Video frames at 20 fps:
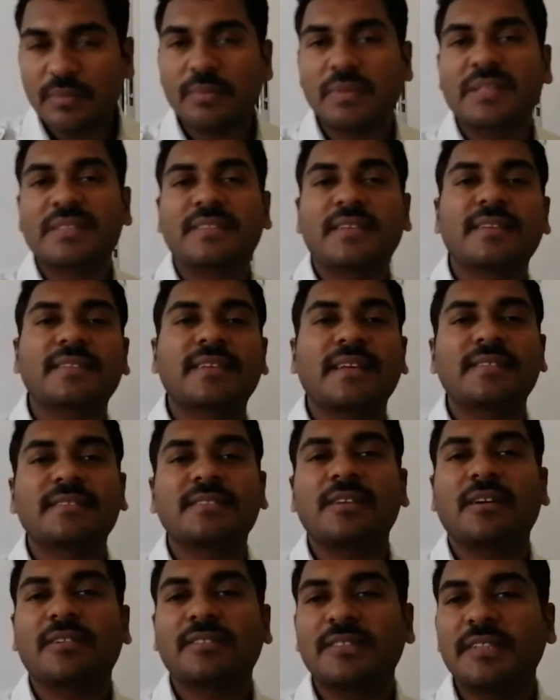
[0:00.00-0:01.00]
+6 as
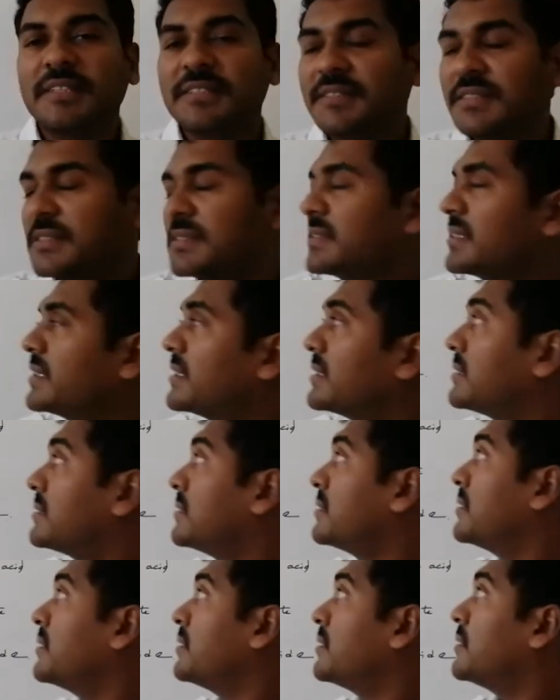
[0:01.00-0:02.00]
the oxidation state.
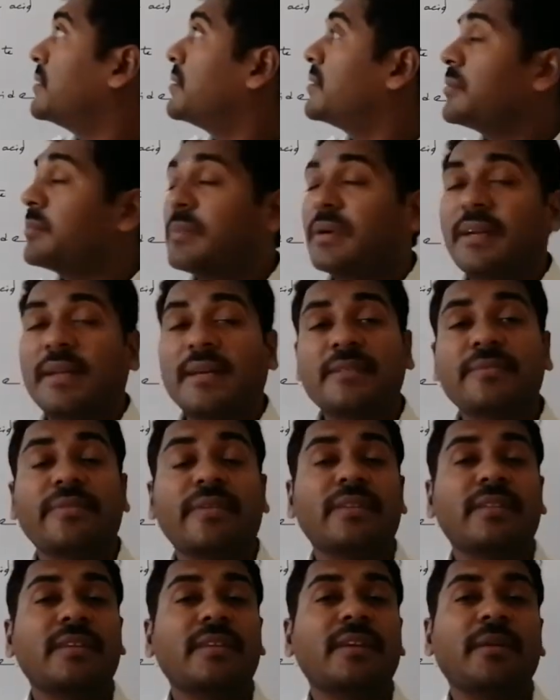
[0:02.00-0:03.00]
But as
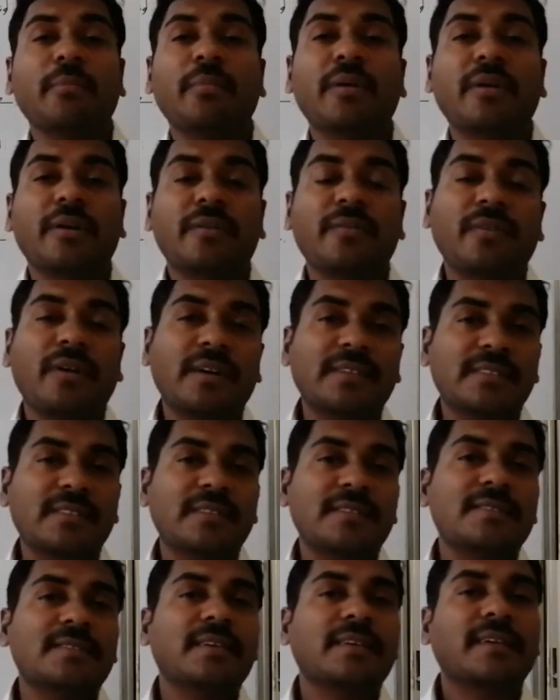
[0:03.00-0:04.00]
for the number of
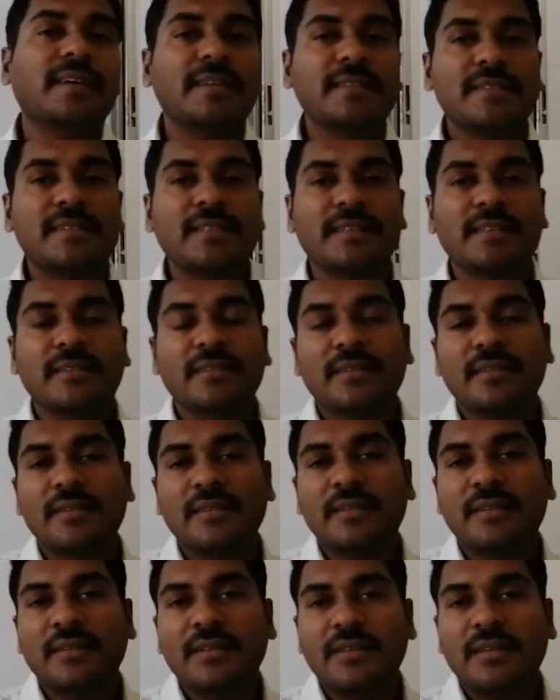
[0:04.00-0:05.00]
oxygens are concerned,
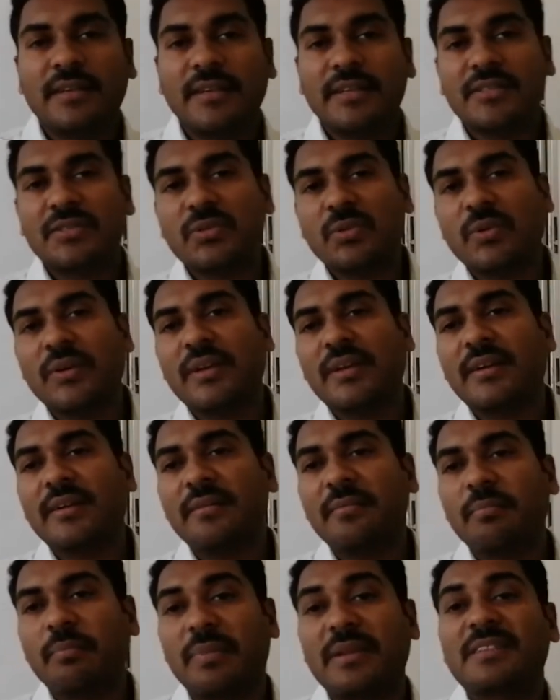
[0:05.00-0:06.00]
it is
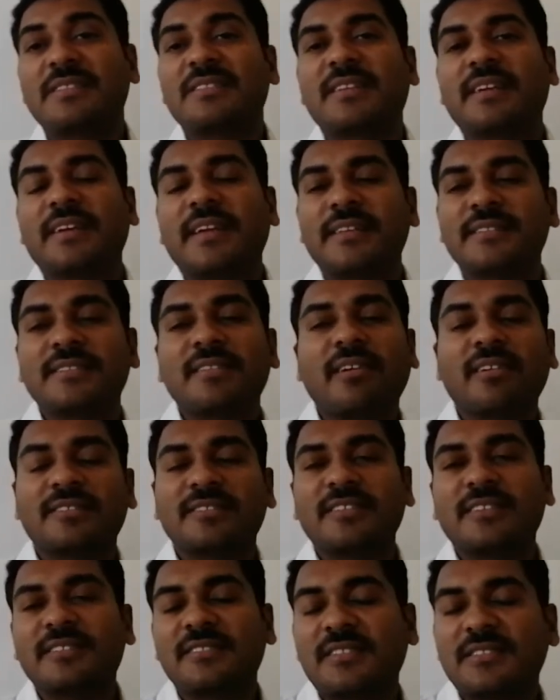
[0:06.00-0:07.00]
showing +10 as the
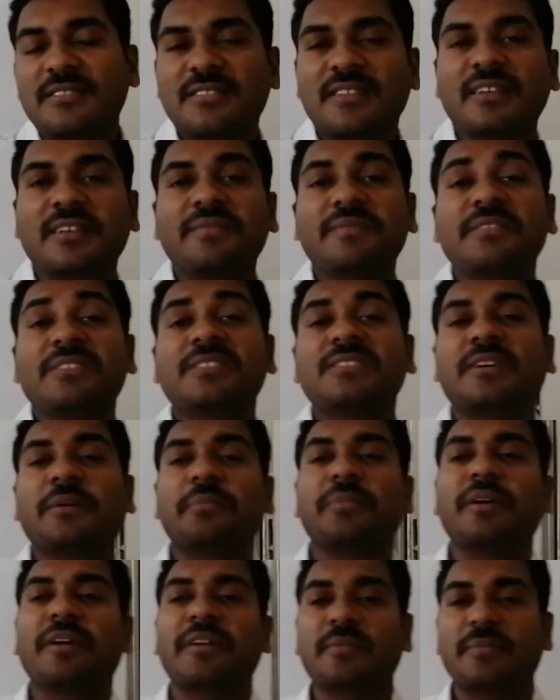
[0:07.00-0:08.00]
oxidation state, which is
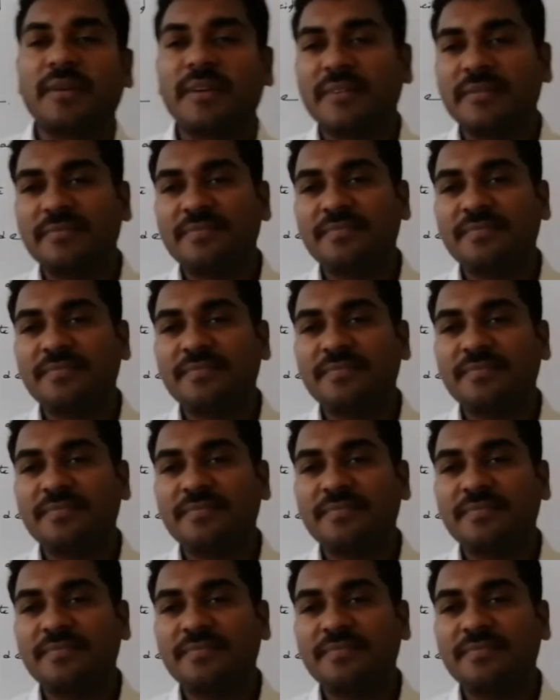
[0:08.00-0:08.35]
abnormal.